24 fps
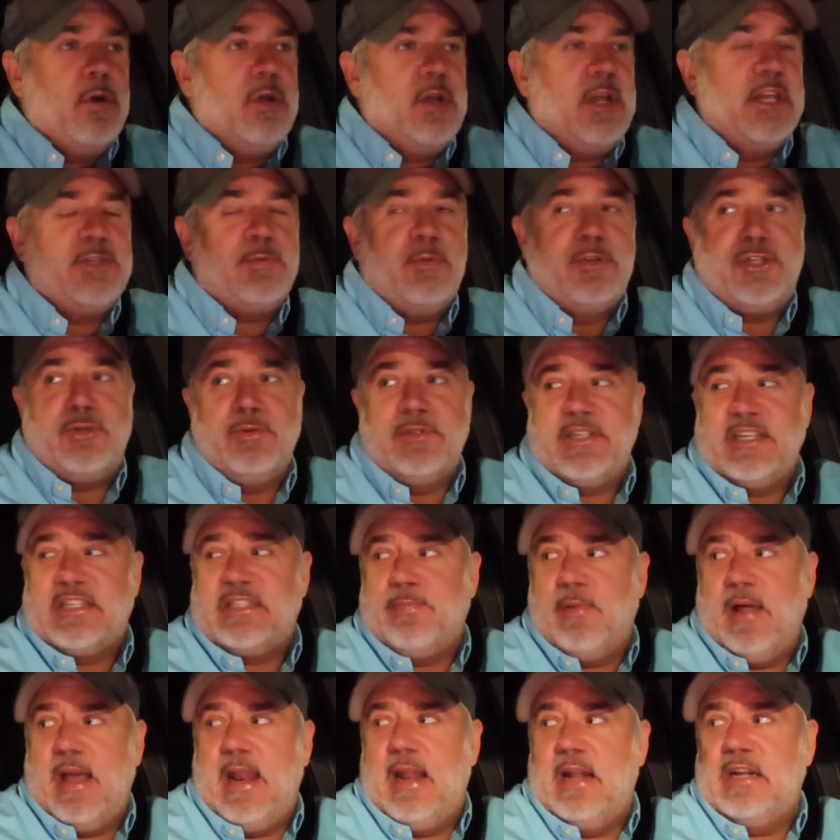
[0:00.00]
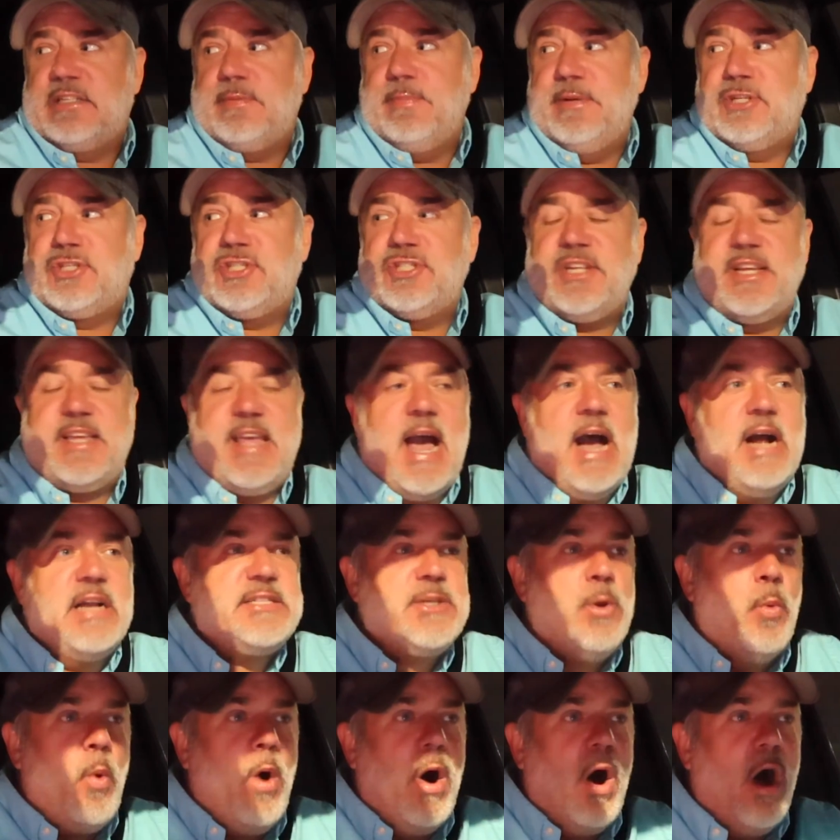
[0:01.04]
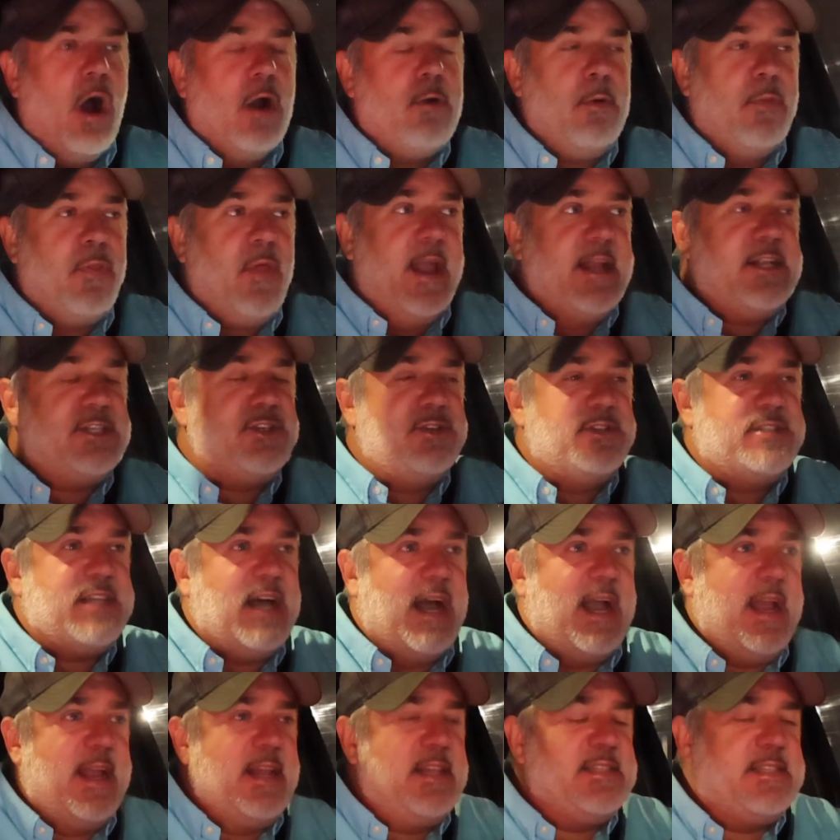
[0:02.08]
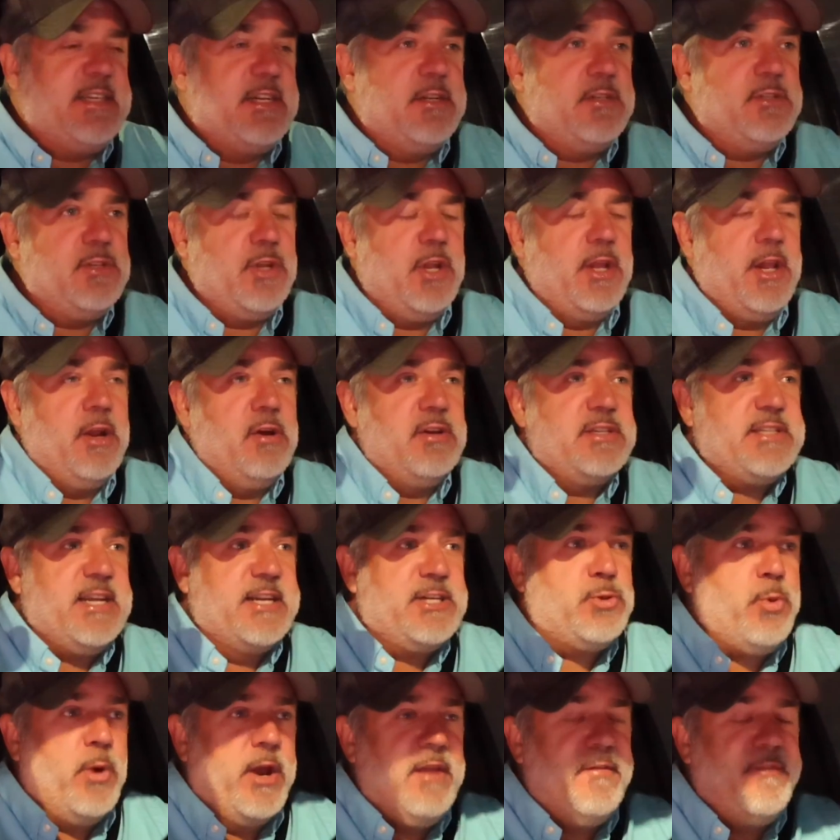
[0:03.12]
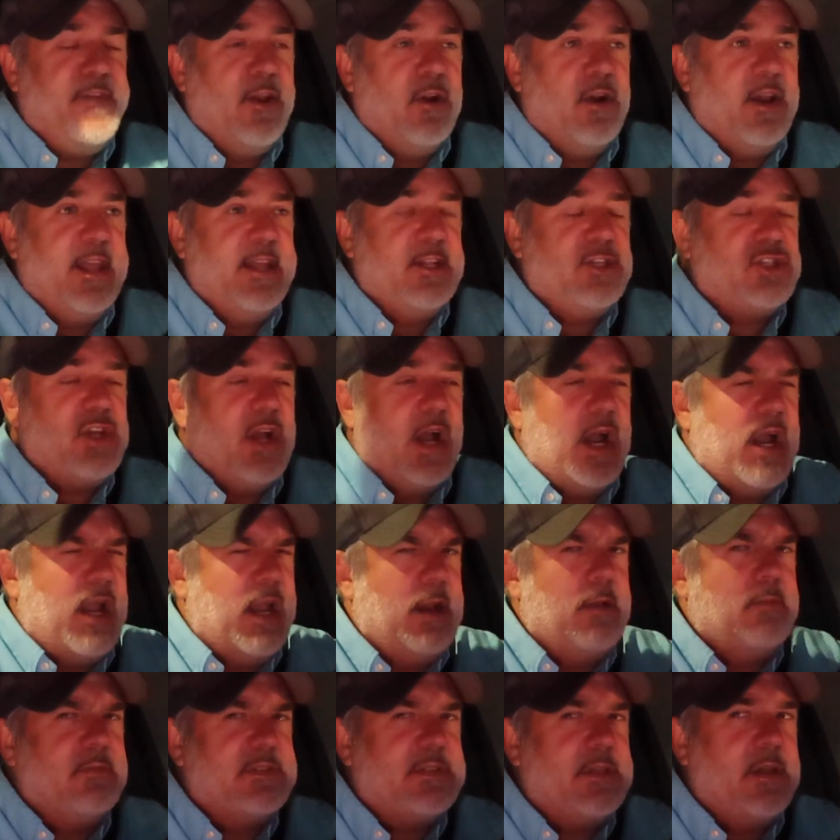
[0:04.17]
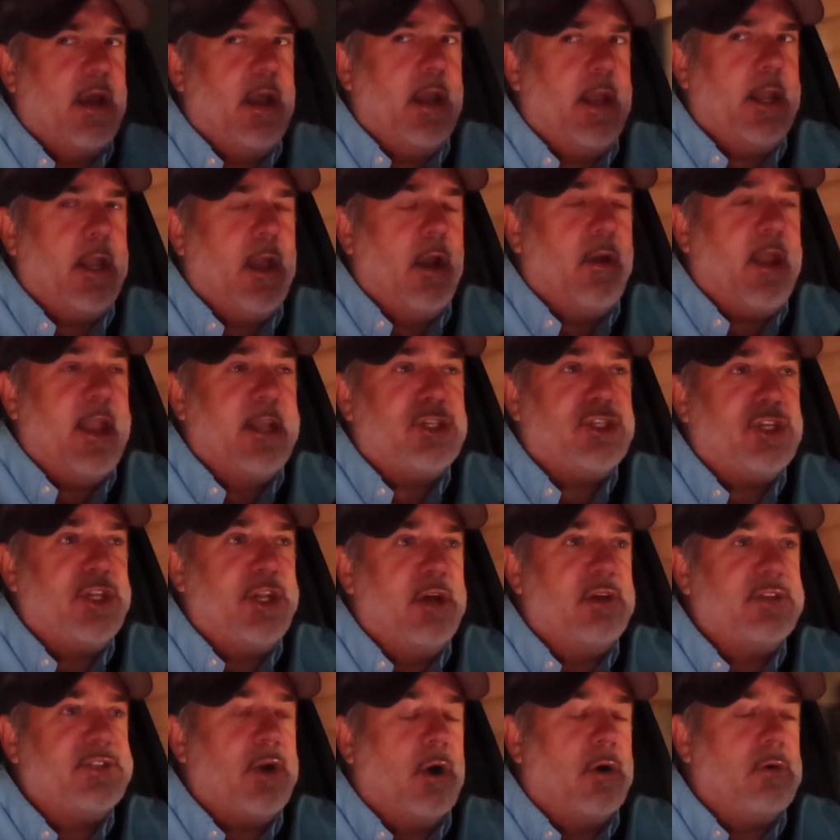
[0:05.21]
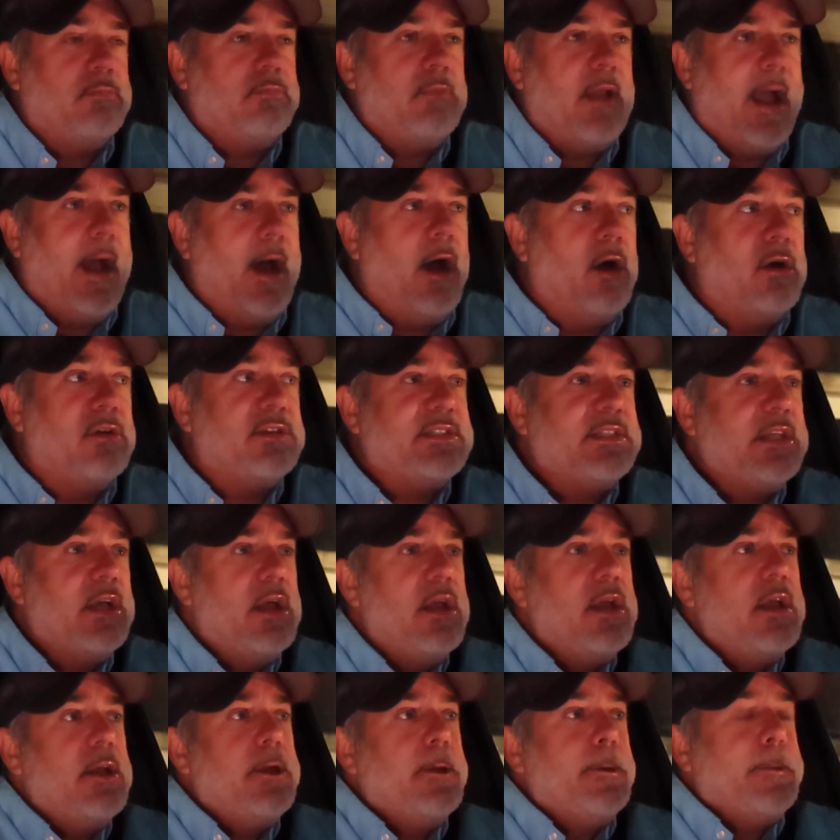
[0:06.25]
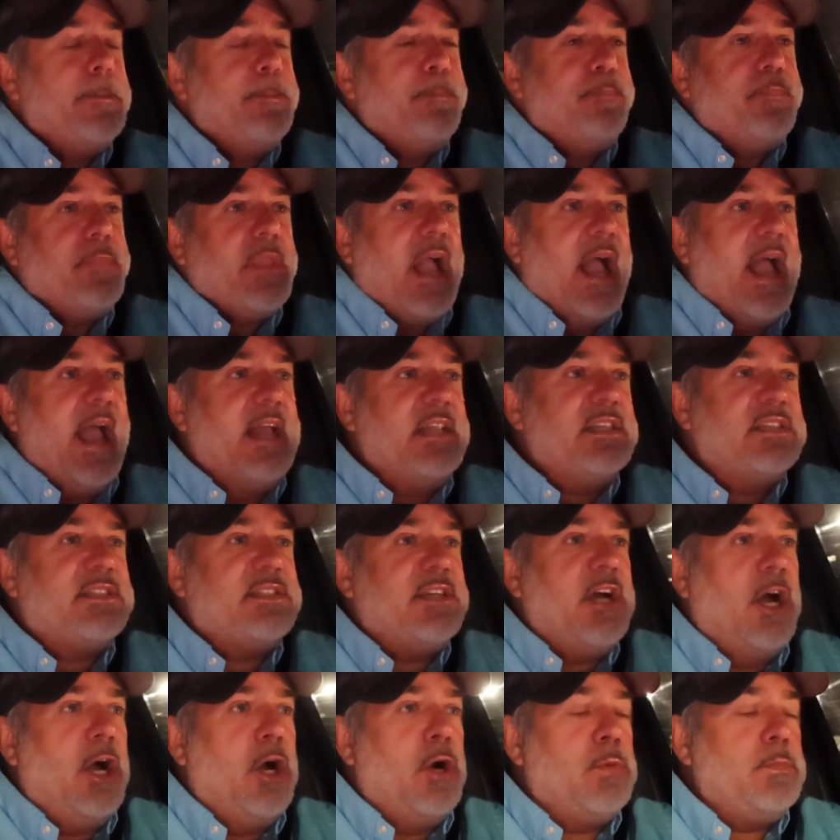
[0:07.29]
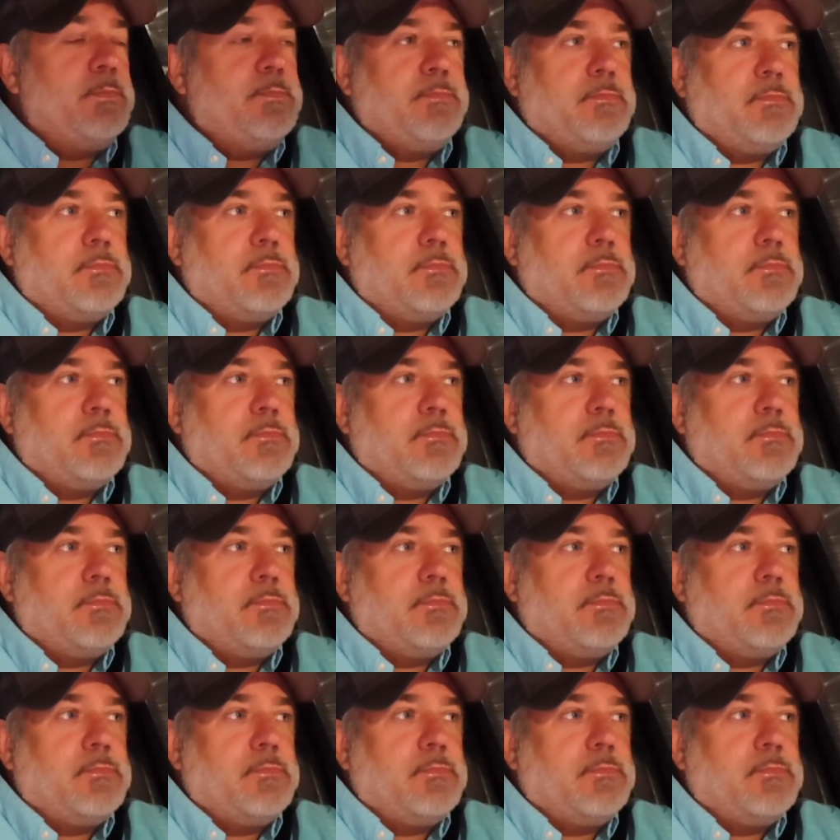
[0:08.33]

because when she was explaining it to me, she's like, yeah, it's a walk with, like, two sides, and, you know, it's, like, 20 feet on each side. I was like, okay, she knows our house. And so,